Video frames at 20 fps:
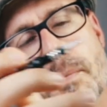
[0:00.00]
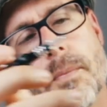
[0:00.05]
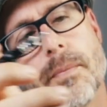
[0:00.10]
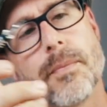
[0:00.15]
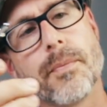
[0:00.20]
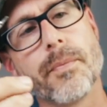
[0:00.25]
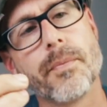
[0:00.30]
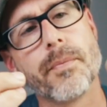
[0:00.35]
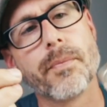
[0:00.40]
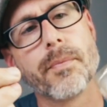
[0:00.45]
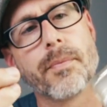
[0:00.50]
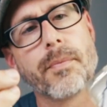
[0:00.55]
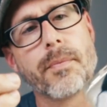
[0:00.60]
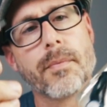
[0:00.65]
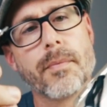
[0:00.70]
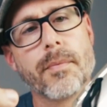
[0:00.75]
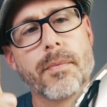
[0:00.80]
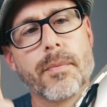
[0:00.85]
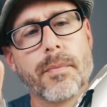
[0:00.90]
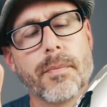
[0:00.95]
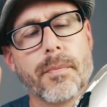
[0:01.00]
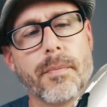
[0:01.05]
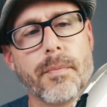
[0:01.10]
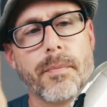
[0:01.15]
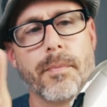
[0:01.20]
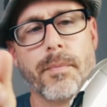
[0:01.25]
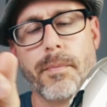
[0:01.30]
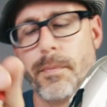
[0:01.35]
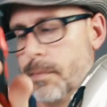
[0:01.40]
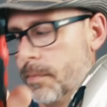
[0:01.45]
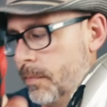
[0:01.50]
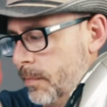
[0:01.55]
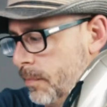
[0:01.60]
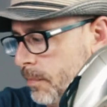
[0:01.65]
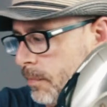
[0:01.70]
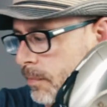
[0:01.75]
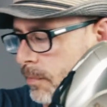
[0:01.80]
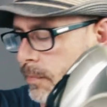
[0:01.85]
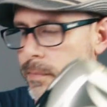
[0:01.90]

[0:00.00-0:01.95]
Nothing is said.